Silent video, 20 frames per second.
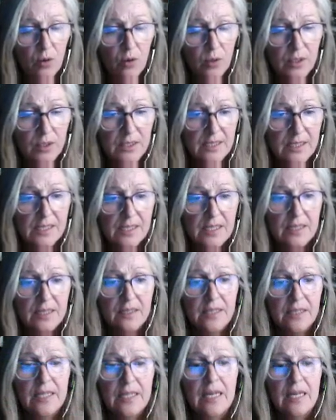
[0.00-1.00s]

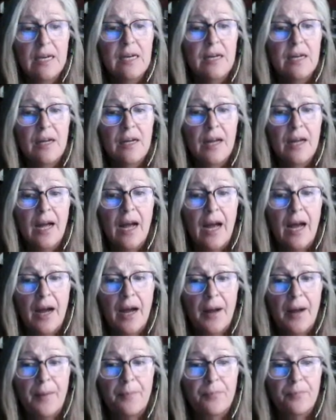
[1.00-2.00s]
holistically,
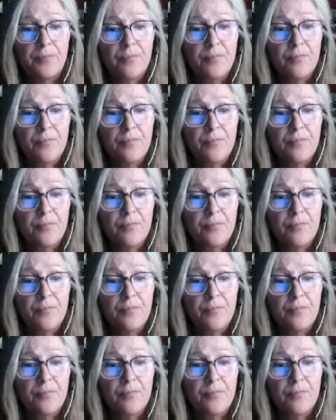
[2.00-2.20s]
and